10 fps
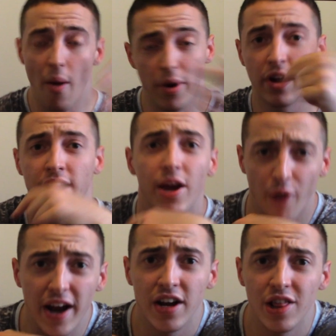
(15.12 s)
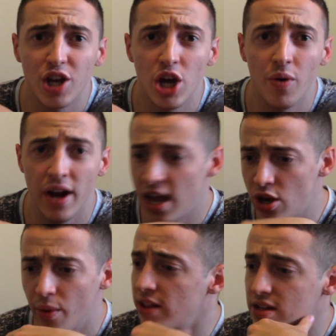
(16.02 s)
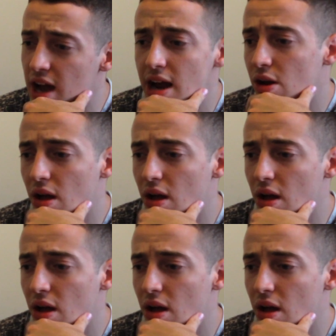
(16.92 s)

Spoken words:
we're gonna get right into the Q&A. You read the title,